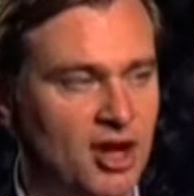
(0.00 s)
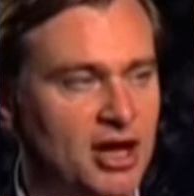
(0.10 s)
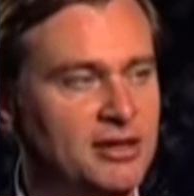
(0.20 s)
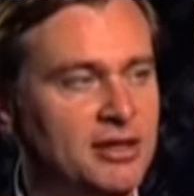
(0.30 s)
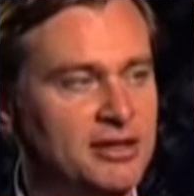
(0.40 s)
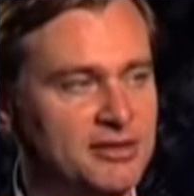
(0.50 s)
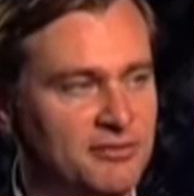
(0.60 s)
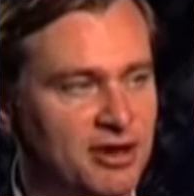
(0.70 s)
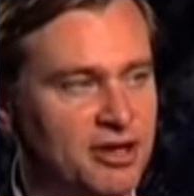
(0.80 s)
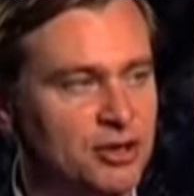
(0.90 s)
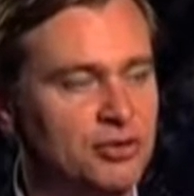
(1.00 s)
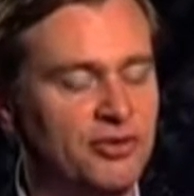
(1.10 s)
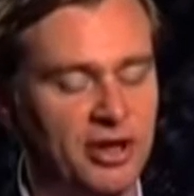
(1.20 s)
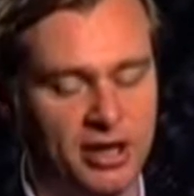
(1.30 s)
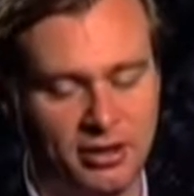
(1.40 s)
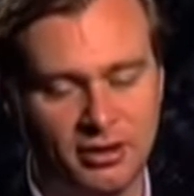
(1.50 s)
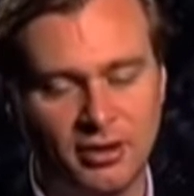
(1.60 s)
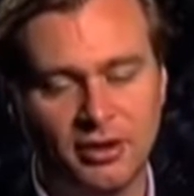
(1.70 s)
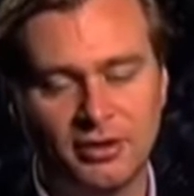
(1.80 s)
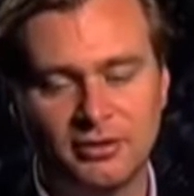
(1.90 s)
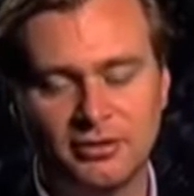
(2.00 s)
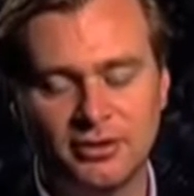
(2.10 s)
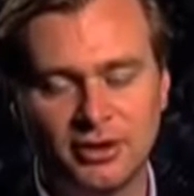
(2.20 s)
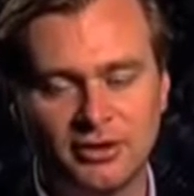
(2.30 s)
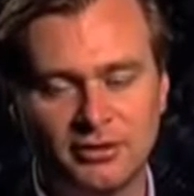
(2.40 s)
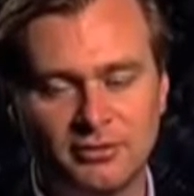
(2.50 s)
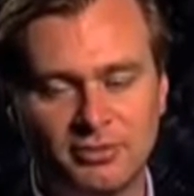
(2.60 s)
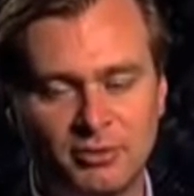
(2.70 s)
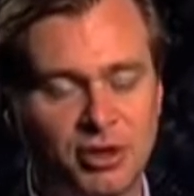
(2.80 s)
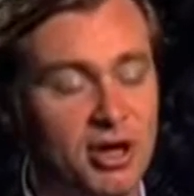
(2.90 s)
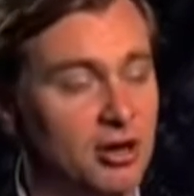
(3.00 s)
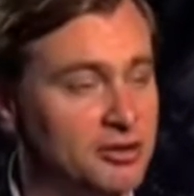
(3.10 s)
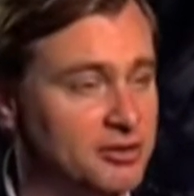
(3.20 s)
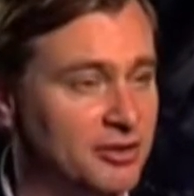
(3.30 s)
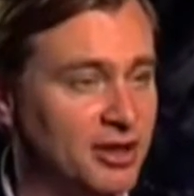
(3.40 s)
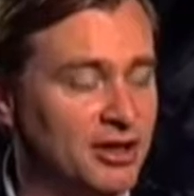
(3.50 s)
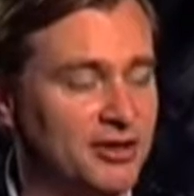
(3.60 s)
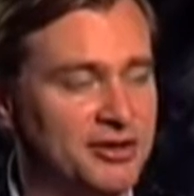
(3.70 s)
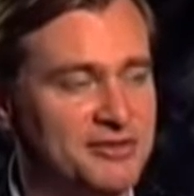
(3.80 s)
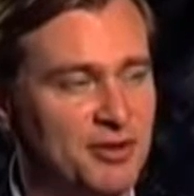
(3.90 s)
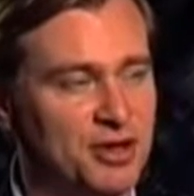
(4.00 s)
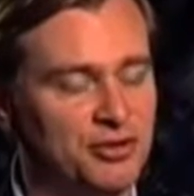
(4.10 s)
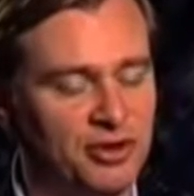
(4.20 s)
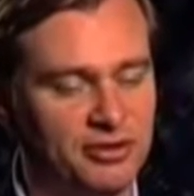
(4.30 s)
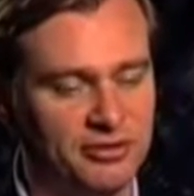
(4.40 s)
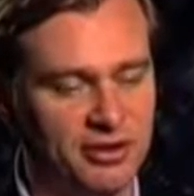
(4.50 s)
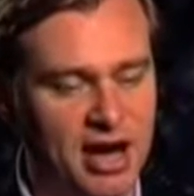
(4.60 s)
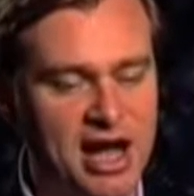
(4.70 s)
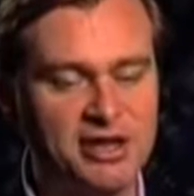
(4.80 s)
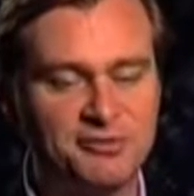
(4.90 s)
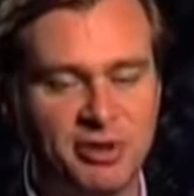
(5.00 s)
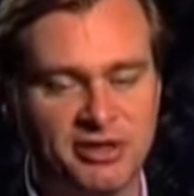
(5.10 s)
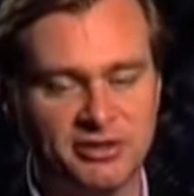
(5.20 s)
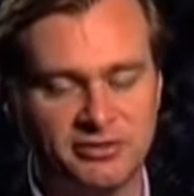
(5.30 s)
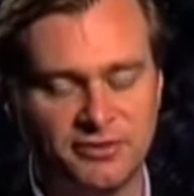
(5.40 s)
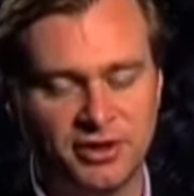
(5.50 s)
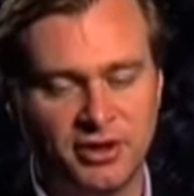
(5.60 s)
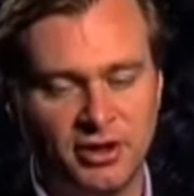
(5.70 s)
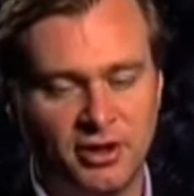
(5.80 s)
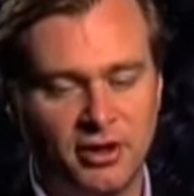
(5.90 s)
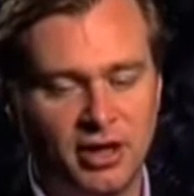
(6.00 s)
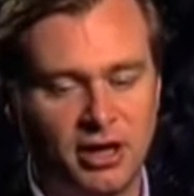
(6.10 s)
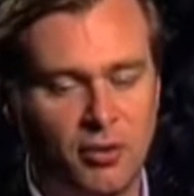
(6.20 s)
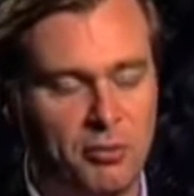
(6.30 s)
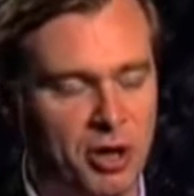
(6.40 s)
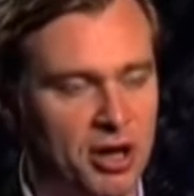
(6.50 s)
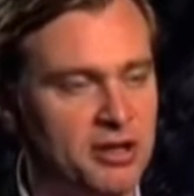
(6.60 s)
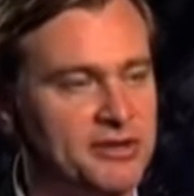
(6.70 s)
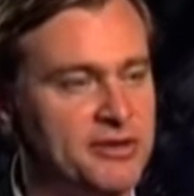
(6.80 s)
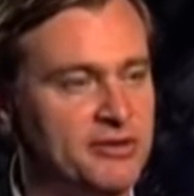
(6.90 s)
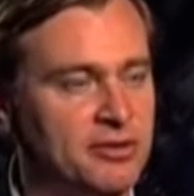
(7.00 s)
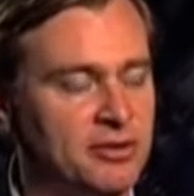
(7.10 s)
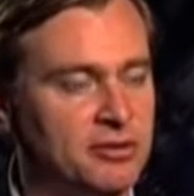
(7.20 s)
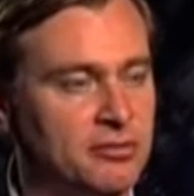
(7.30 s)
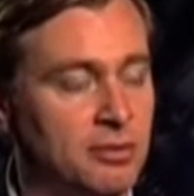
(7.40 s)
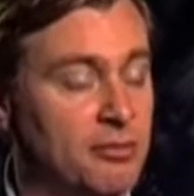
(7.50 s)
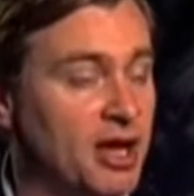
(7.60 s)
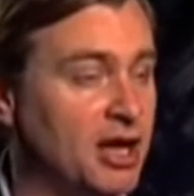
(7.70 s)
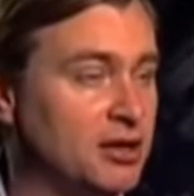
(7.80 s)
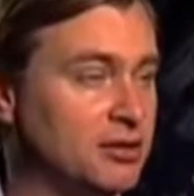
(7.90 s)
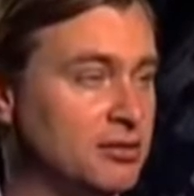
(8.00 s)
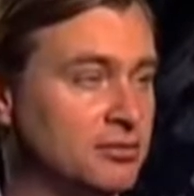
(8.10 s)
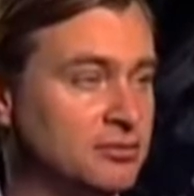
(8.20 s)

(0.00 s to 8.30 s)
I think it's a very good thing that people can't do that. I think it's a very good thing that there are aspects of our minds that remain